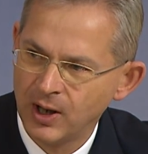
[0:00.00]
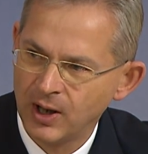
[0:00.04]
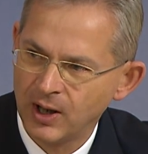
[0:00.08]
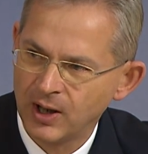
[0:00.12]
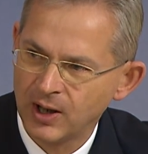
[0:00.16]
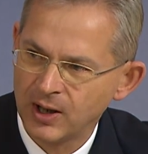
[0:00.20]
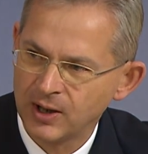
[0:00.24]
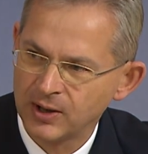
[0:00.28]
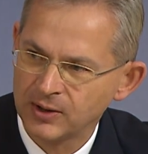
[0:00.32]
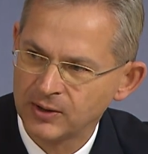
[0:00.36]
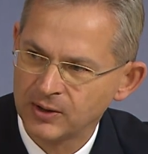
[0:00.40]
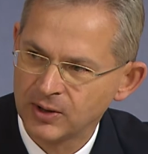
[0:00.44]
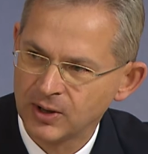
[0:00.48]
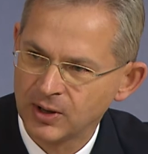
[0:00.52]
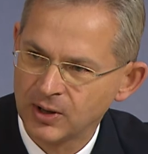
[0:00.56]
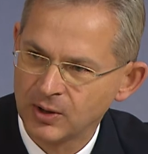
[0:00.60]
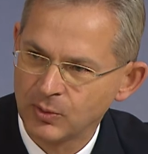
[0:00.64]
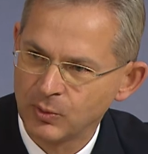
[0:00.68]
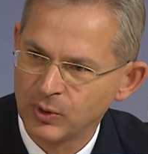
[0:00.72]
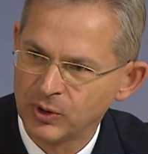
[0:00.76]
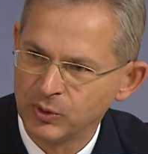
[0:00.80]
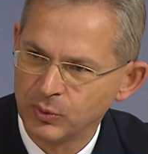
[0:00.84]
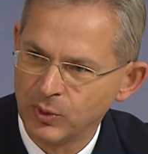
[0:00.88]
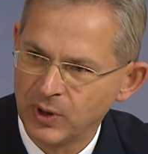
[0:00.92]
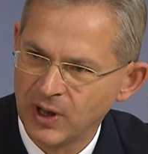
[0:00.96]
And
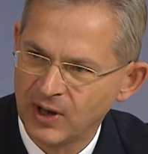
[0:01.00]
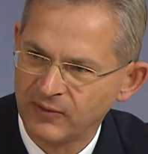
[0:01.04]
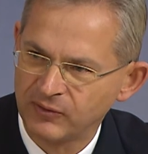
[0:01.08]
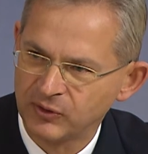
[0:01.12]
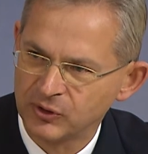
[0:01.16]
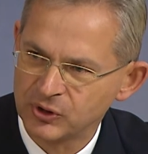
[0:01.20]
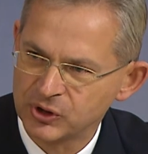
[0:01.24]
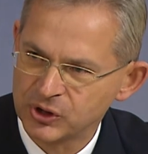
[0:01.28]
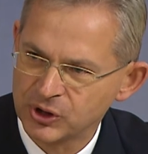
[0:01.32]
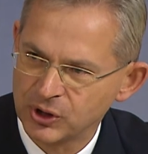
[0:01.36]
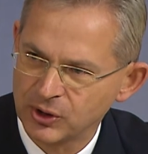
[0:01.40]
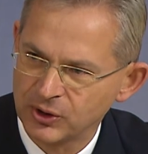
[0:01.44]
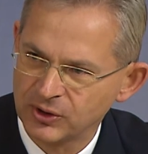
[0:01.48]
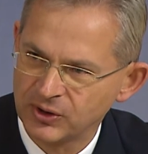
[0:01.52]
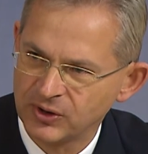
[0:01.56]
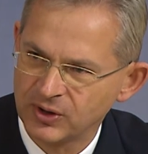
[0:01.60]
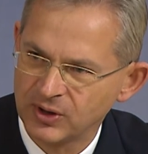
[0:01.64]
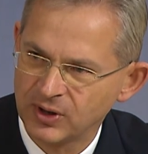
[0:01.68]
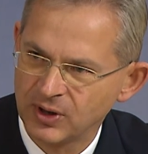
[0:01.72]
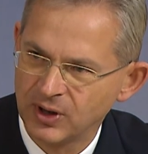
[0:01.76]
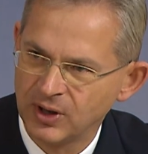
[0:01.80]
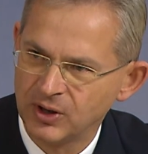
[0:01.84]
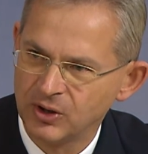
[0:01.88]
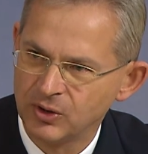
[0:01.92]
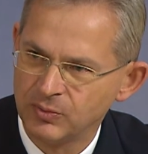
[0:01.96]
when we have the shot
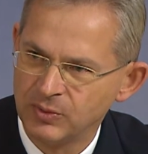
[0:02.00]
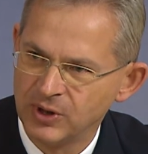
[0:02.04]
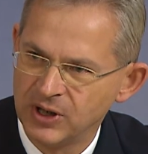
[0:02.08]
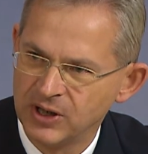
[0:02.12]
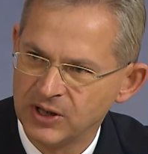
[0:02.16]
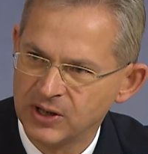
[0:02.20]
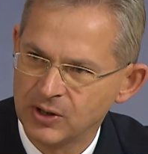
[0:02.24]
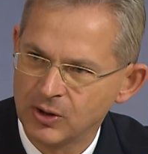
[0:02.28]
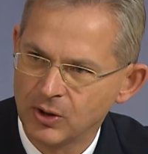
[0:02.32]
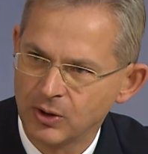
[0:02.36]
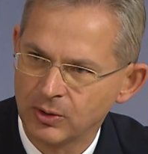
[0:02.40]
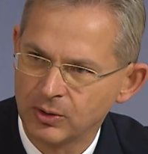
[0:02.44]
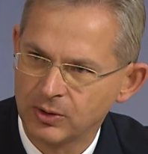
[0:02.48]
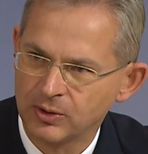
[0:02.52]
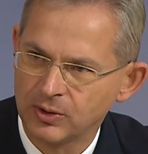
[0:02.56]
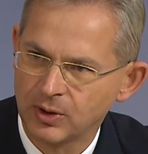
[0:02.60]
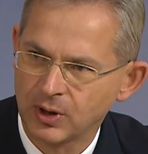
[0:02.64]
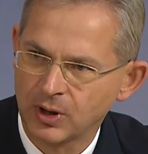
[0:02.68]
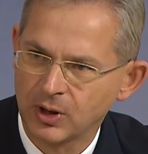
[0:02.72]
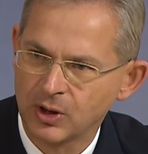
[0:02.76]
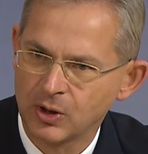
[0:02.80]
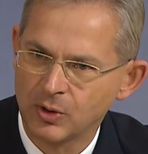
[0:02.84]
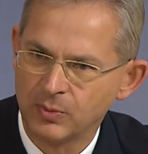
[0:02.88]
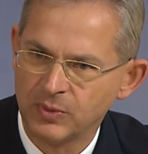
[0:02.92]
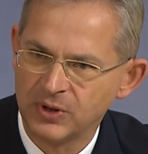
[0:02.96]
in the
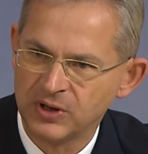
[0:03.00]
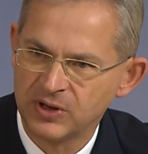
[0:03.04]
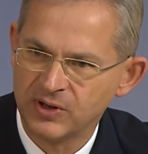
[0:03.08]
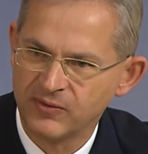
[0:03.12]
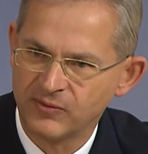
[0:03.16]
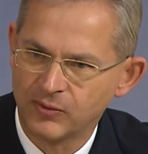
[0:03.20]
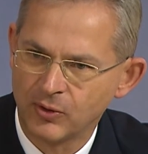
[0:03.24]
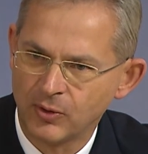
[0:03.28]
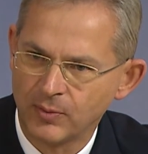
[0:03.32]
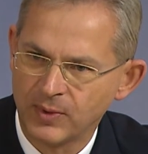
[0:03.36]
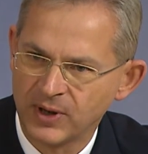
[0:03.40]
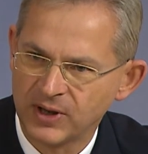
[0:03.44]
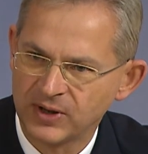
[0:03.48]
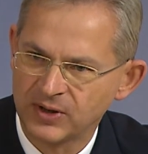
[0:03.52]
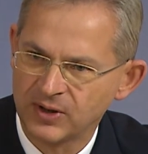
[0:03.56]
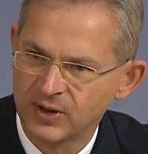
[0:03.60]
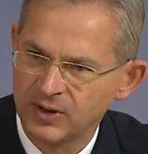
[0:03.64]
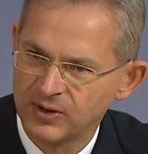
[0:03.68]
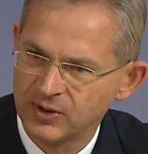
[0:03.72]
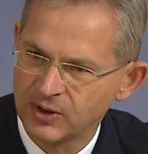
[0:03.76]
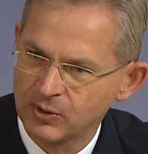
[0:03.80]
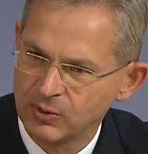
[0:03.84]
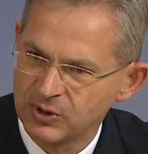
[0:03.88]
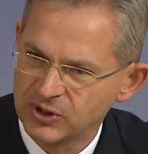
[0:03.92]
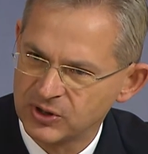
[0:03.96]
military committee format,
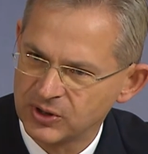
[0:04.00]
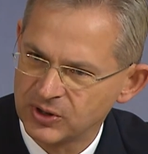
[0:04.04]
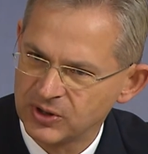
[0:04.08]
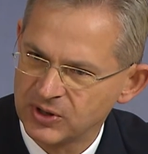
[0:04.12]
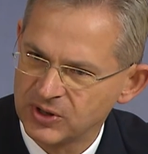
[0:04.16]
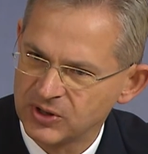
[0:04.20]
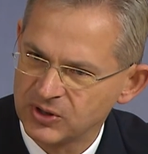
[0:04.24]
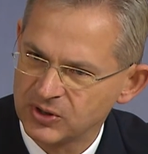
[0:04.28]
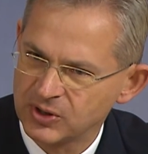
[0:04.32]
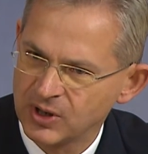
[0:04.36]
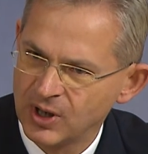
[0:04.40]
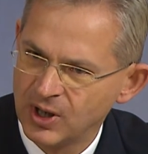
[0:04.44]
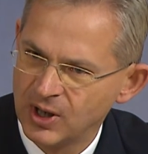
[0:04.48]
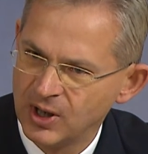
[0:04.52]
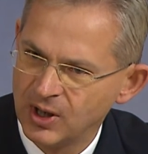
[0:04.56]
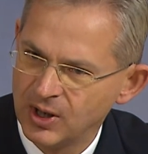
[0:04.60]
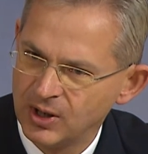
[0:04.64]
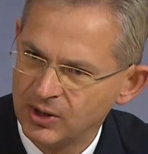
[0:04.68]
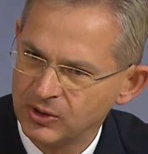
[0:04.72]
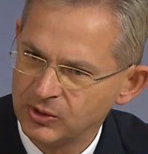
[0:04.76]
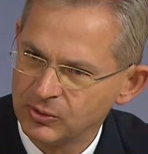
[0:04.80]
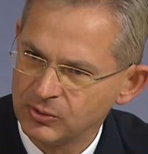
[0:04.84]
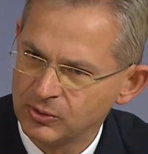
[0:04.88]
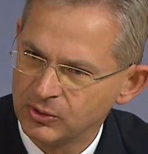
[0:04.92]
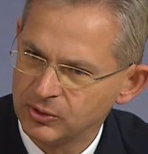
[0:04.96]
the question is
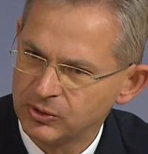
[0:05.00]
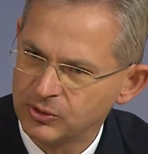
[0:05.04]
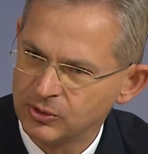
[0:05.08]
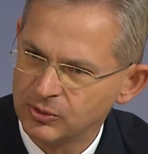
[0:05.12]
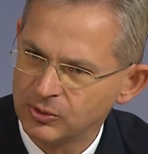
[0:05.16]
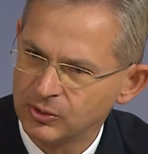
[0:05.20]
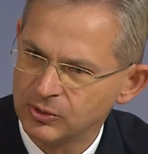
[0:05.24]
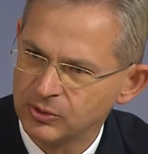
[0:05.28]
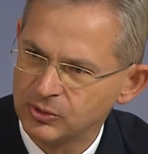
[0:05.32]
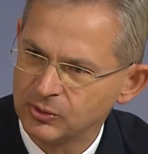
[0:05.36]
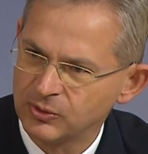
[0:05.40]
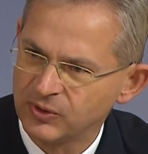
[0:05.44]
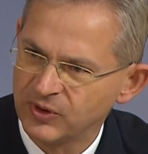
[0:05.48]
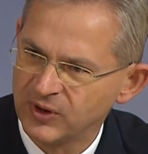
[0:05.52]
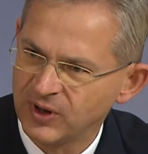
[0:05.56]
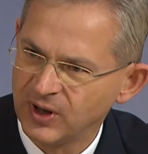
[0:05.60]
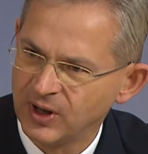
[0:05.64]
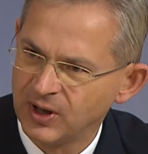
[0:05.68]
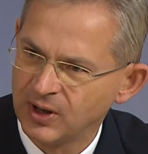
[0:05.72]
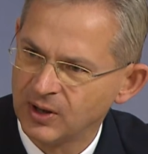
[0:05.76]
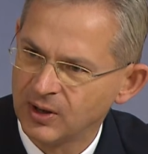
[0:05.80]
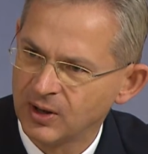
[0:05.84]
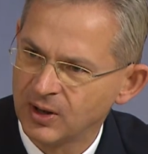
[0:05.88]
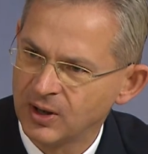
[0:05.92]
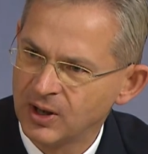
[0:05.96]
to
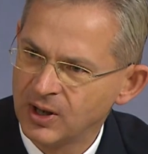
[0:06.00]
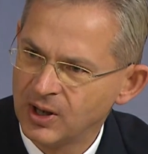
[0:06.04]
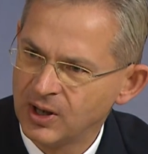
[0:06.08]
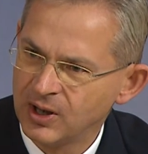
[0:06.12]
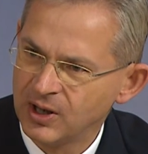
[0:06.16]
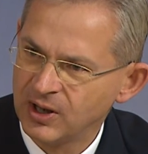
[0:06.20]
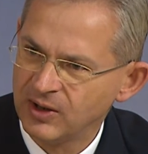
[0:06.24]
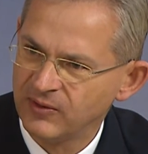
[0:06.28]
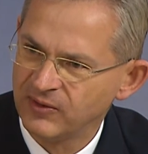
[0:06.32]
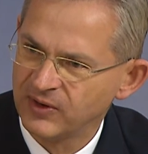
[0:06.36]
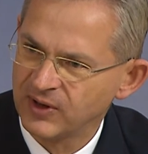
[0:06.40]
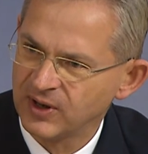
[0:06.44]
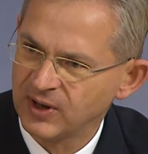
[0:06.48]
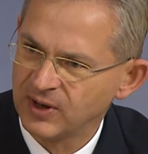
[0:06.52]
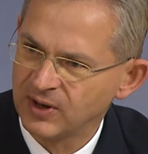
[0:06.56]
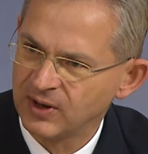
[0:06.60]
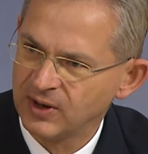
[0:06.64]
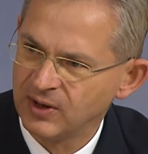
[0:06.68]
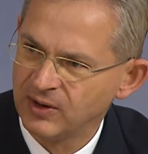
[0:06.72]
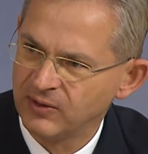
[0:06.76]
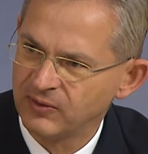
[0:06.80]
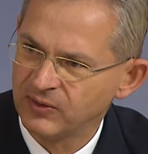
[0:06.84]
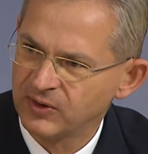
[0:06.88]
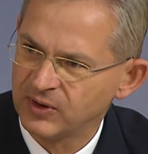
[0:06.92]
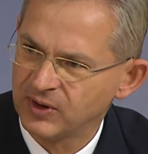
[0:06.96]
see
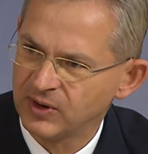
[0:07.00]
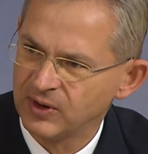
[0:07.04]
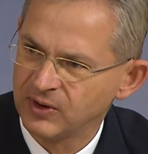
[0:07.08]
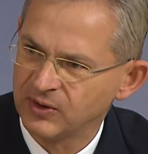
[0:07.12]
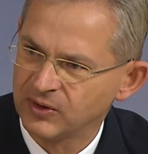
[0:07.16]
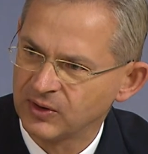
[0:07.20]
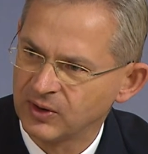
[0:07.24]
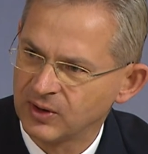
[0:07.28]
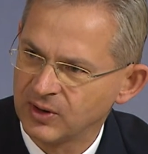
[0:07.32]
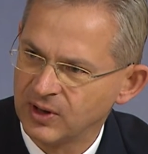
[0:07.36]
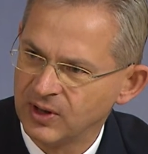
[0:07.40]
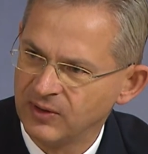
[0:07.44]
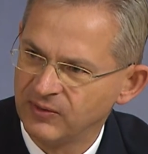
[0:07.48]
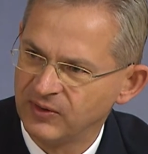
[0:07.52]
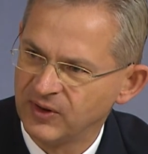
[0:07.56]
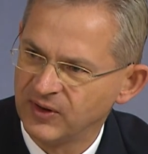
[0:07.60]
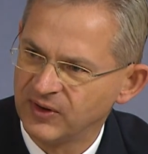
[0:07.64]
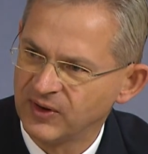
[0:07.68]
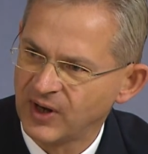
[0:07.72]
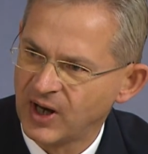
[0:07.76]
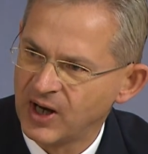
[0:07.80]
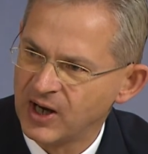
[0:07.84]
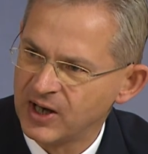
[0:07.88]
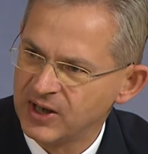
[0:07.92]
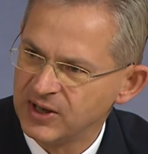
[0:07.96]
if
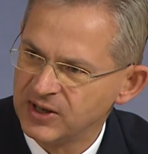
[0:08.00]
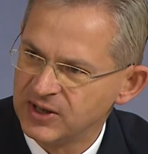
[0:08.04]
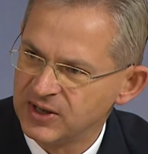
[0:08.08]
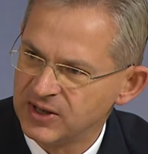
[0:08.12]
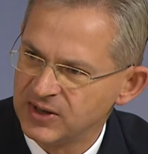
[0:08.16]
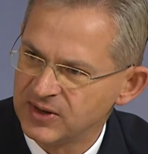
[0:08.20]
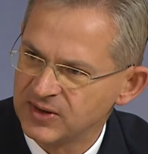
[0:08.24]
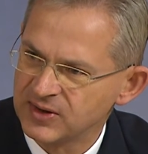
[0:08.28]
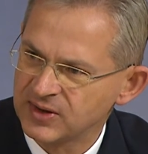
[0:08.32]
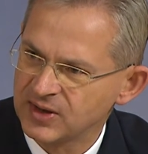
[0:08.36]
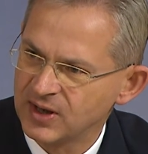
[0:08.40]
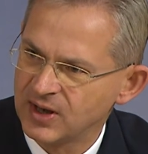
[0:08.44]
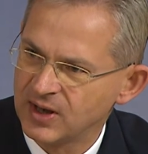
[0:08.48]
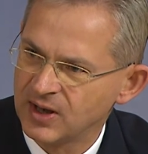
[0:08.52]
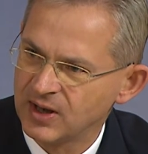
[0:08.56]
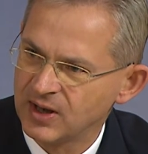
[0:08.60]
these ideas